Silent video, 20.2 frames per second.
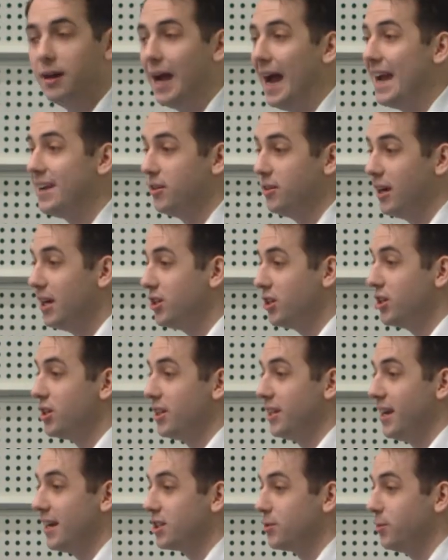our donations the
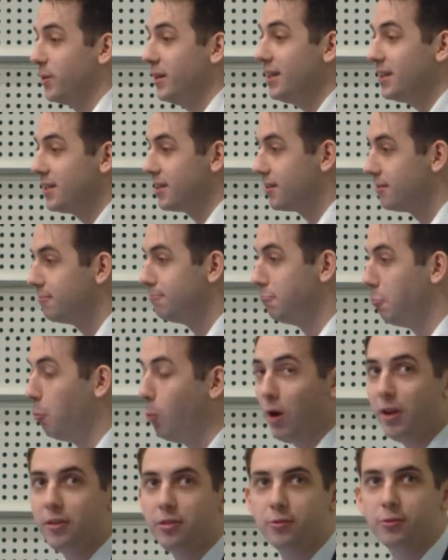next weeks
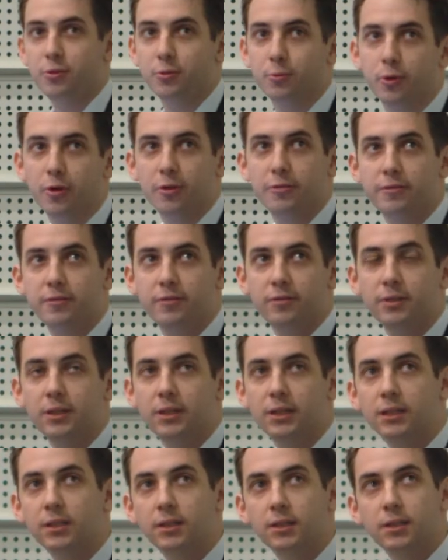went through the roof.
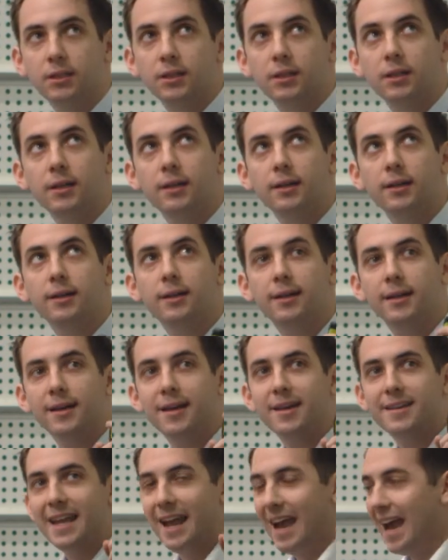
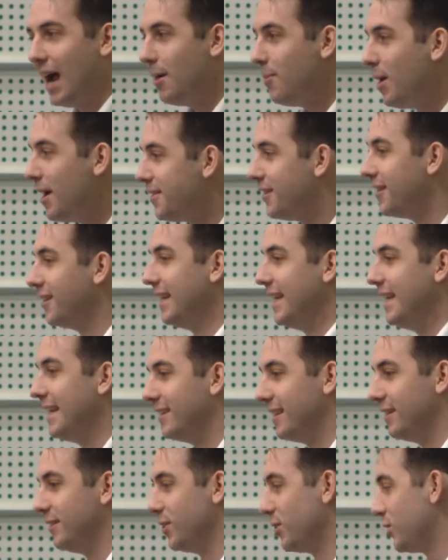Now how about the legal
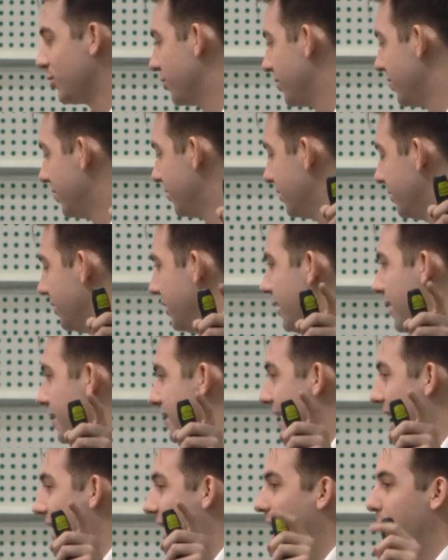industry?
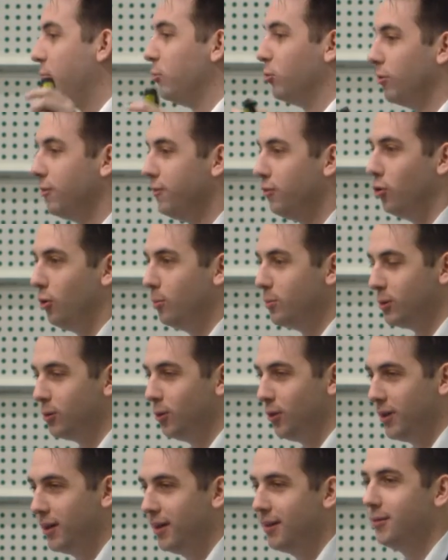Now I'm a reformed
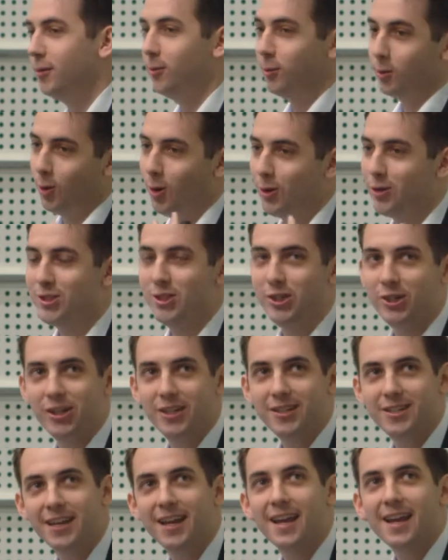lawyer or law
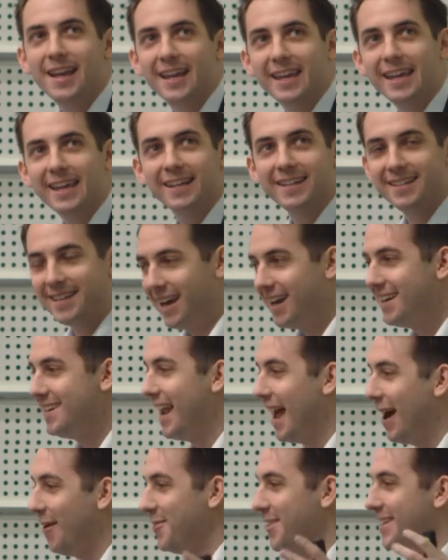student here today,
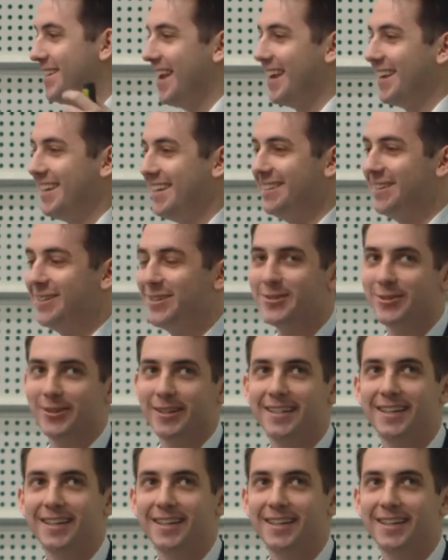now in the tech industry.